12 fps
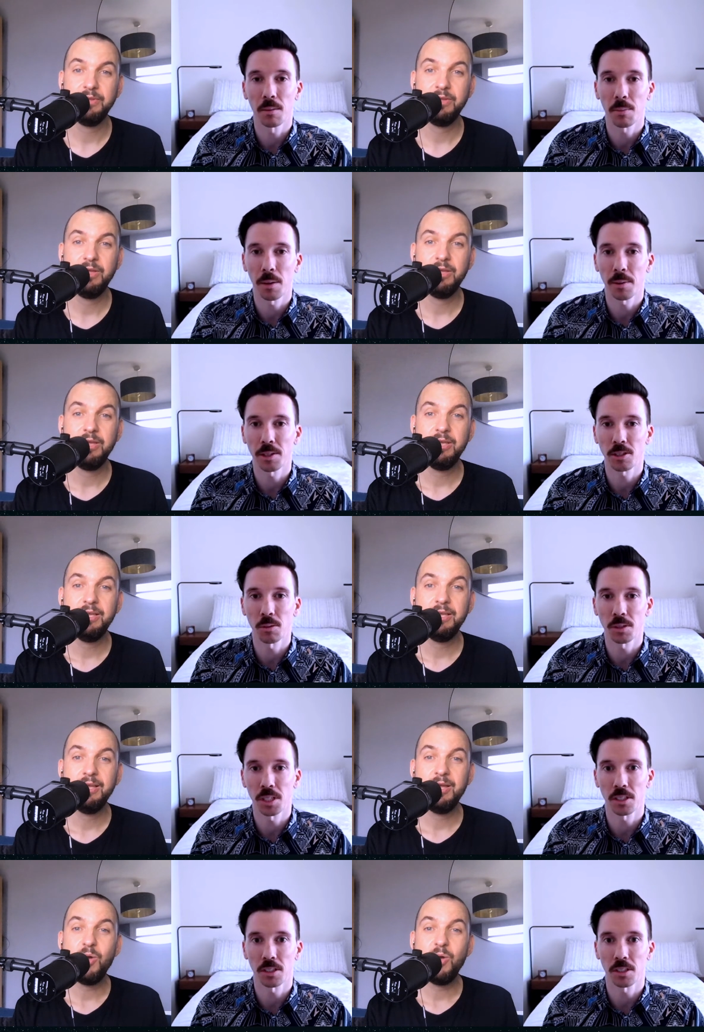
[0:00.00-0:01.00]
Speaker 1: a primary school
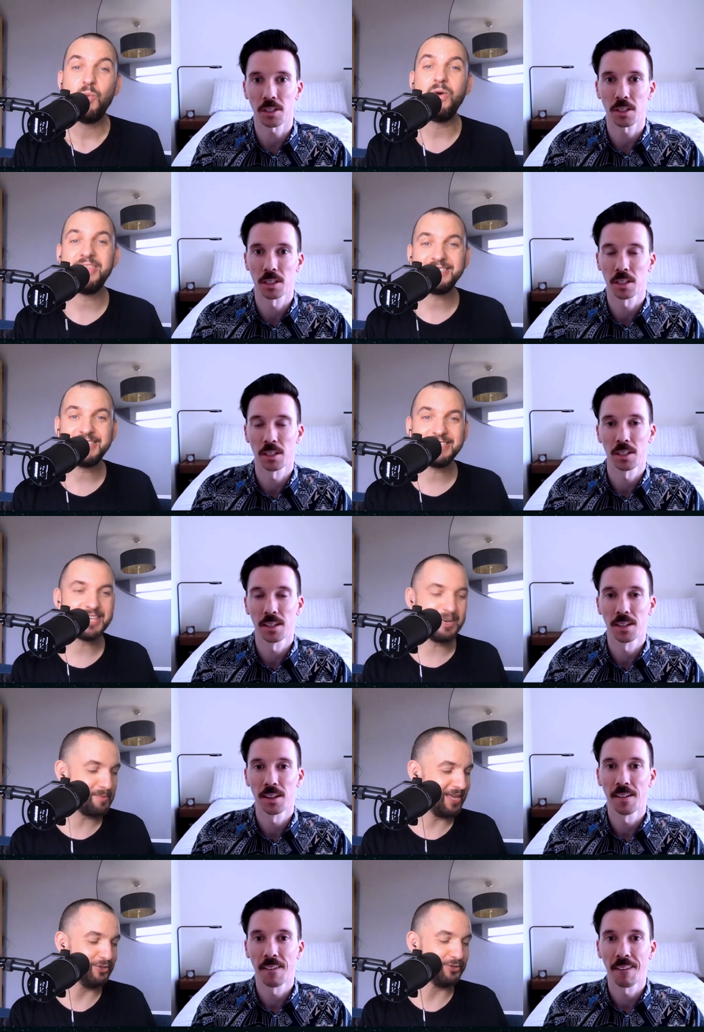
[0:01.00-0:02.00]
teacher. Well, this is going
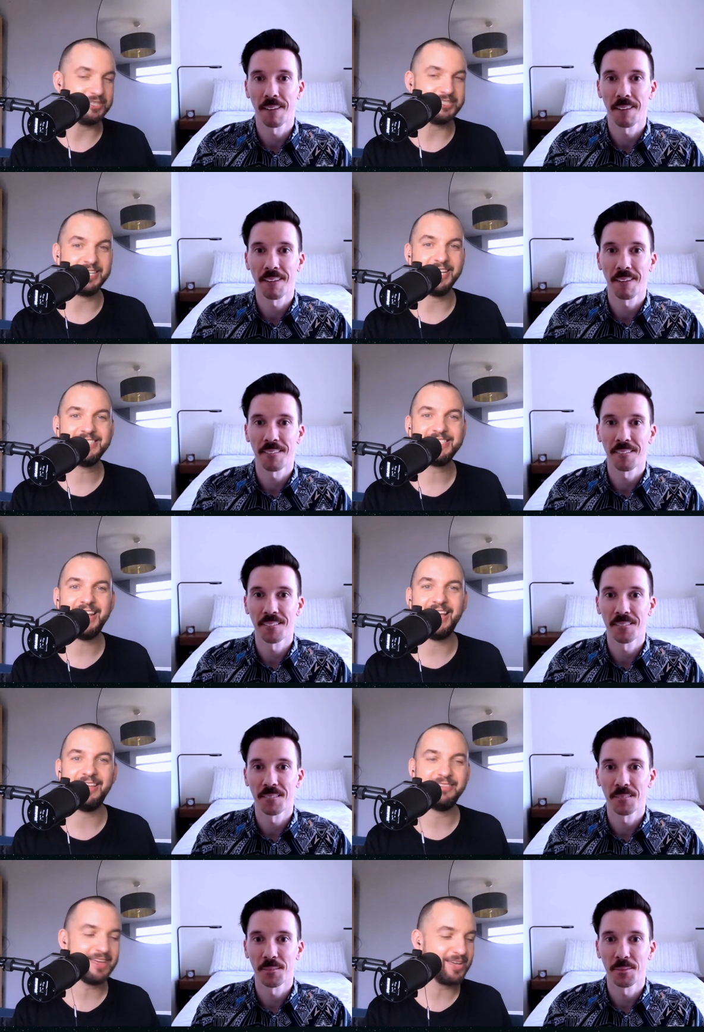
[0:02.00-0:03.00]
to be interesting, isn't
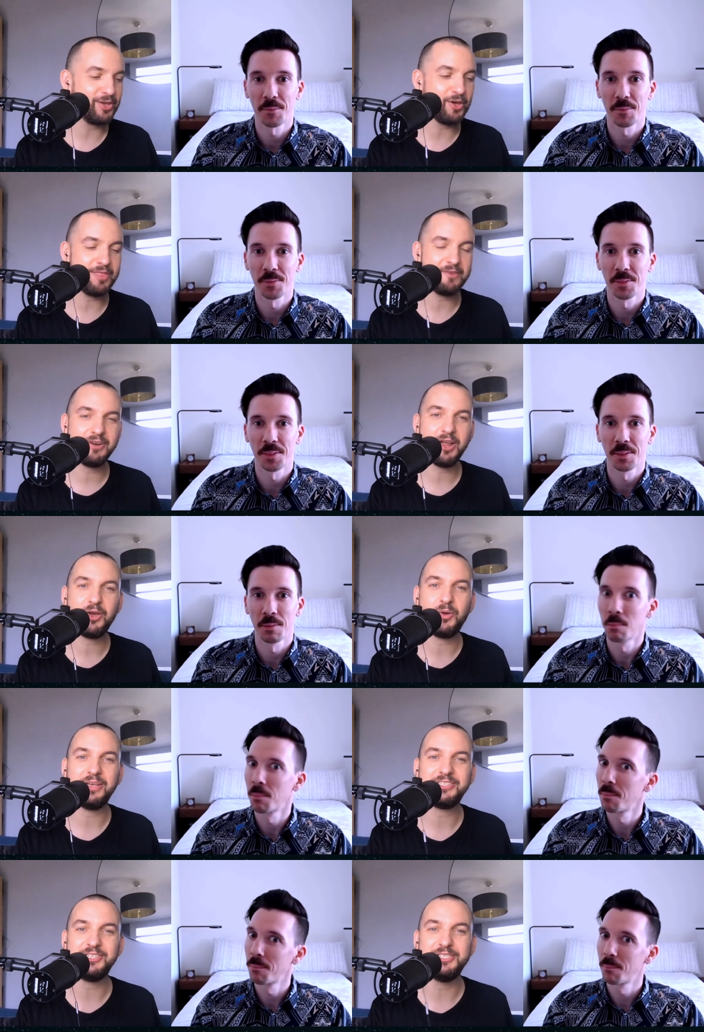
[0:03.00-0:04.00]
it? Thank God there are no
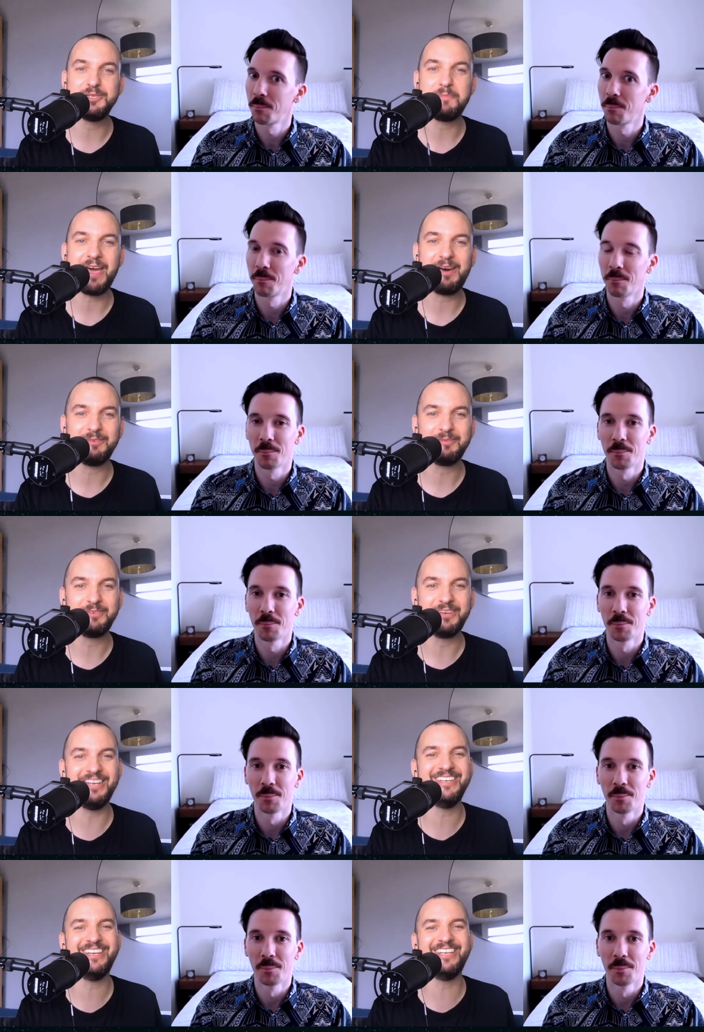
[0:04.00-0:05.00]
questions about
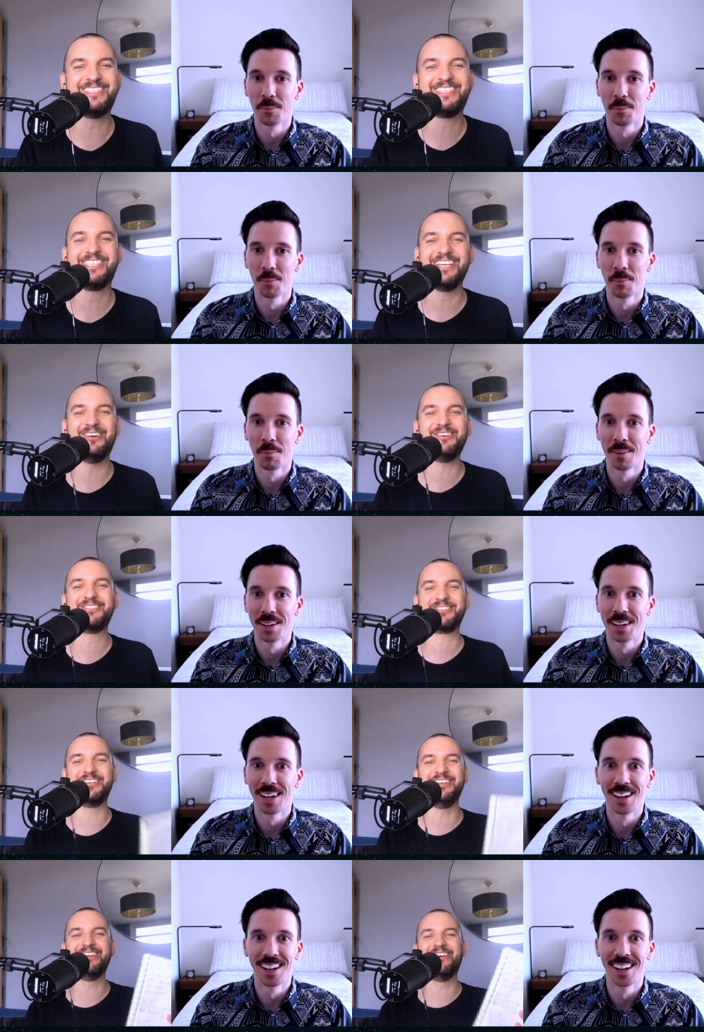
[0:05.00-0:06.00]

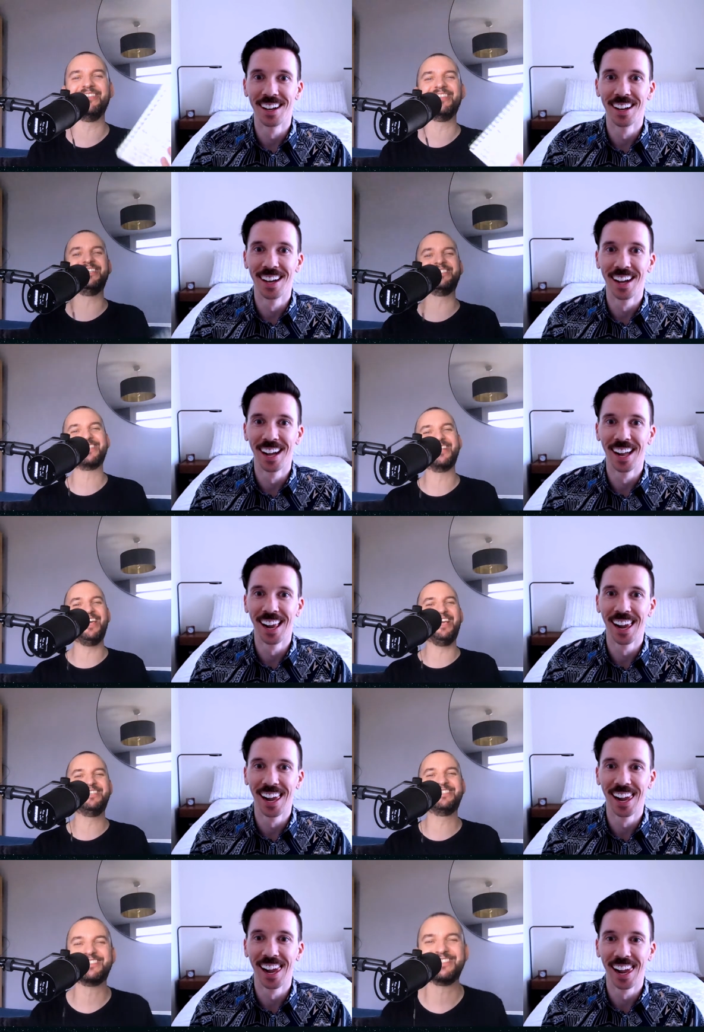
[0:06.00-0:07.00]
children on this
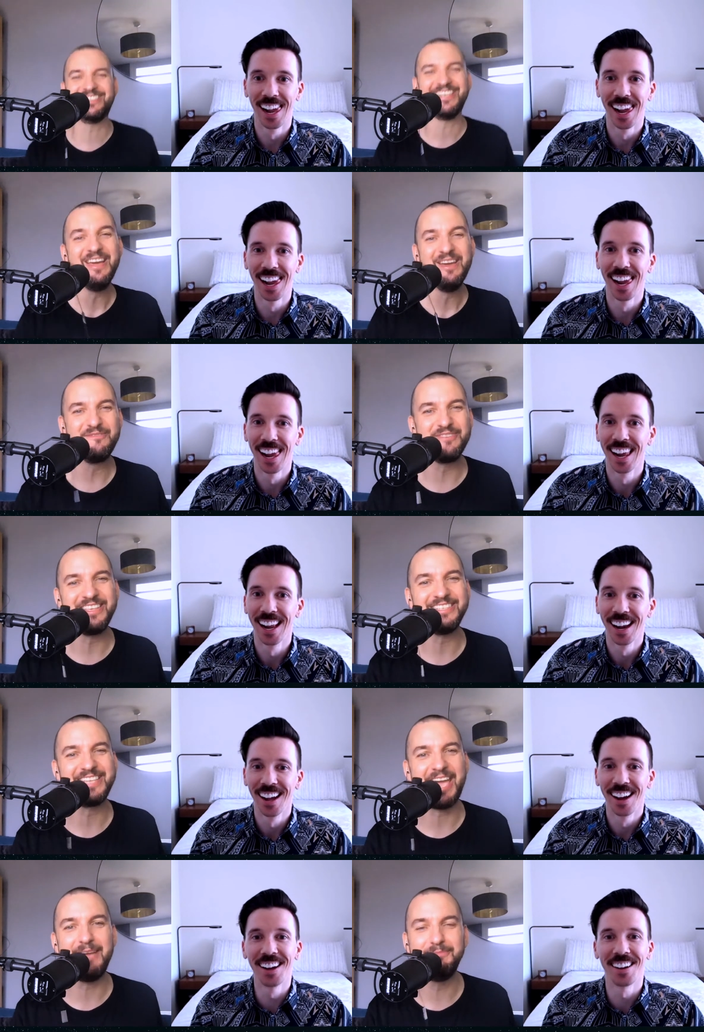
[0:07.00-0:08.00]
list for
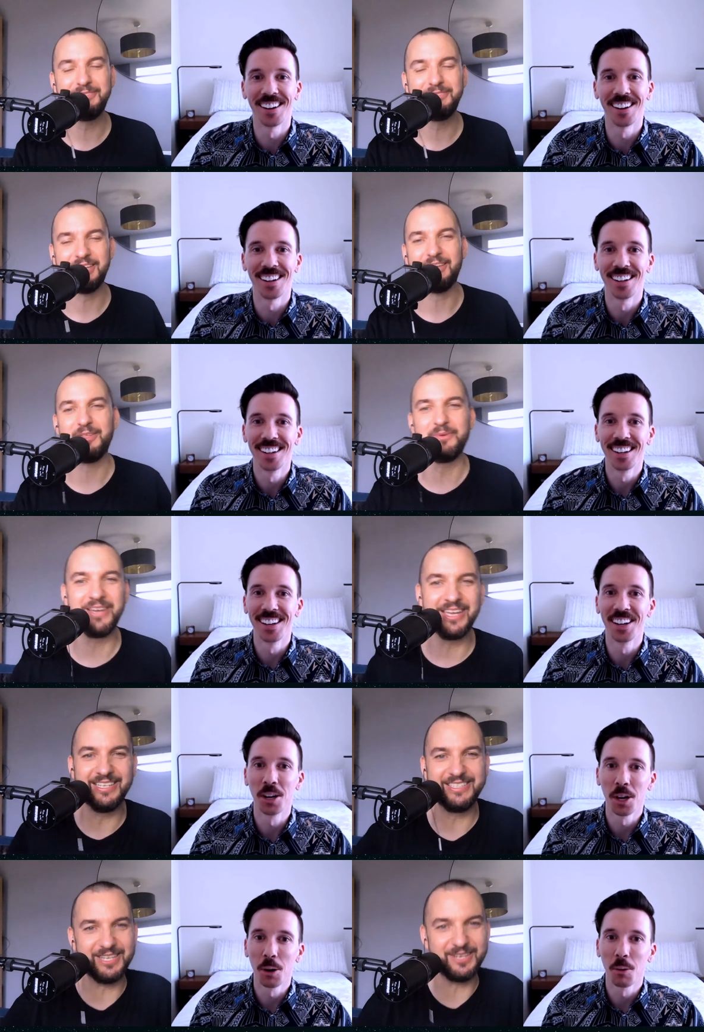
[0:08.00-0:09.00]
this game show that we're
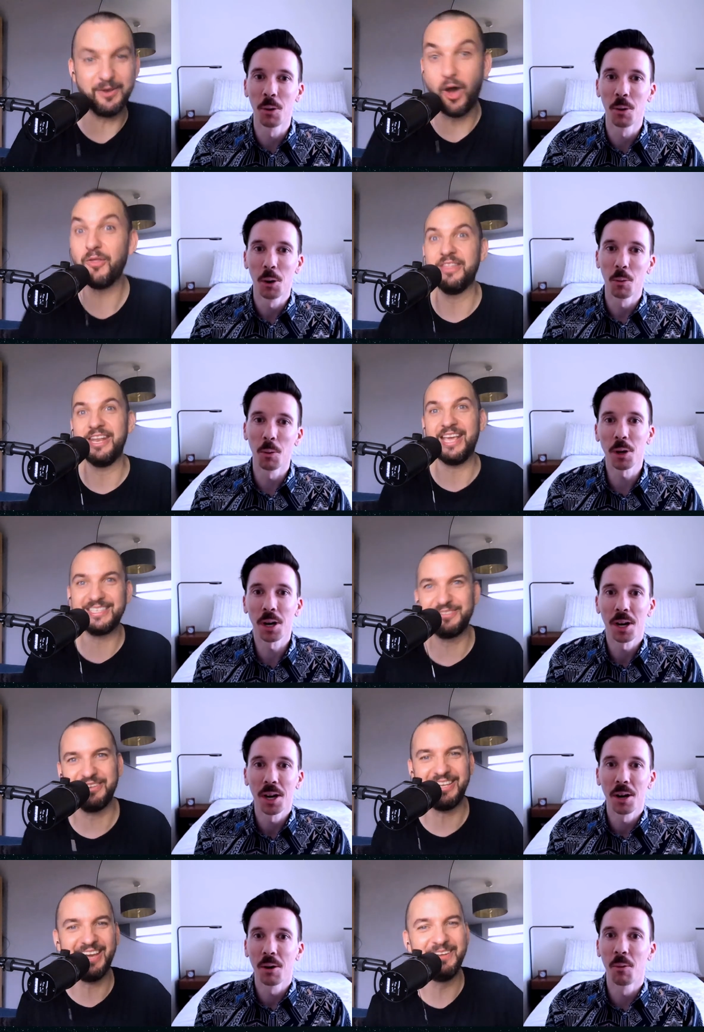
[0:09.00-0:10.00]
going to do on the next
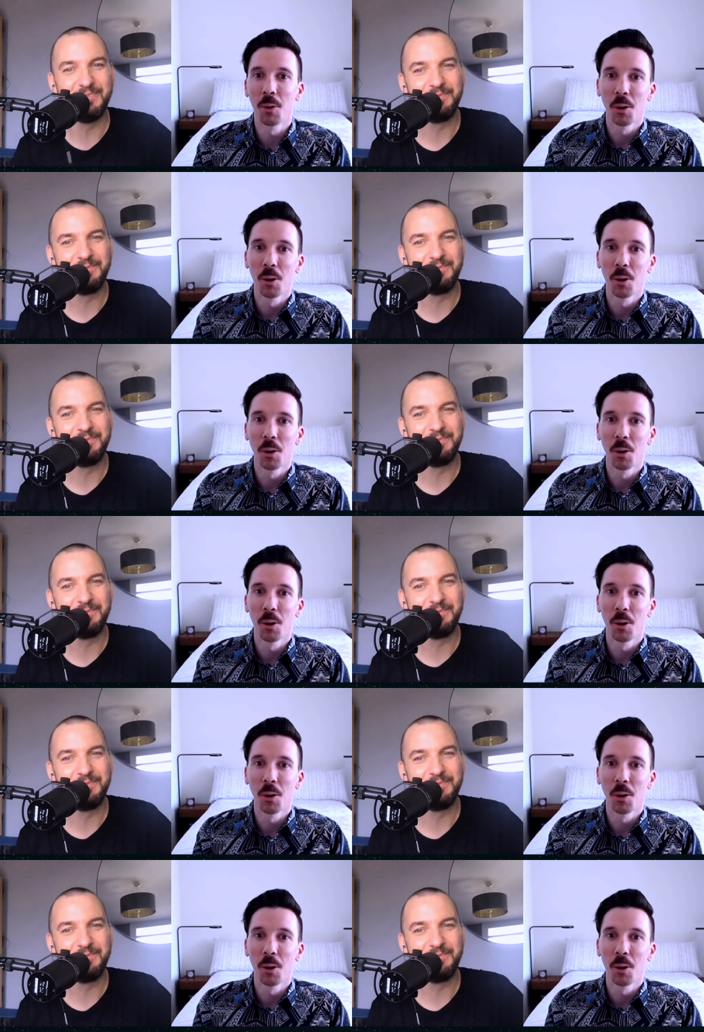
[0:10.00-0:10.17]
video.